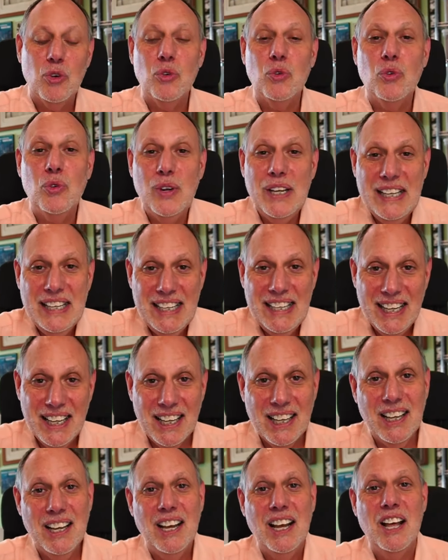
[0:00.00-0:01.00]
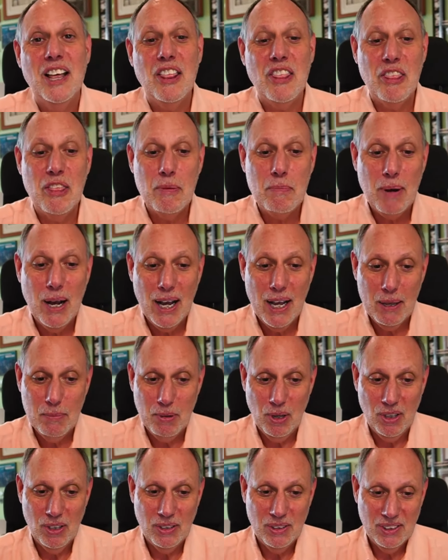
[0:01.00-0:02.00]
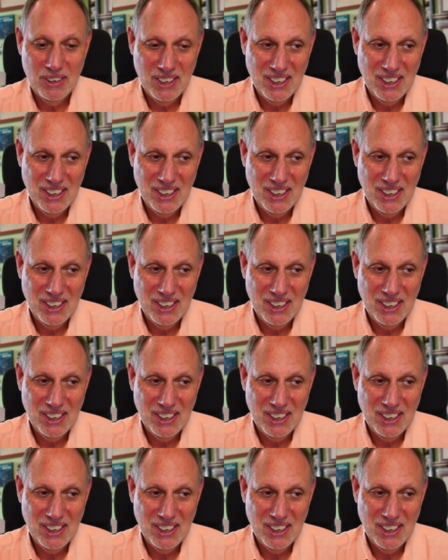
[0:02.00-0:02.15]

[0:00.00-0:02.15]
reading the Bible.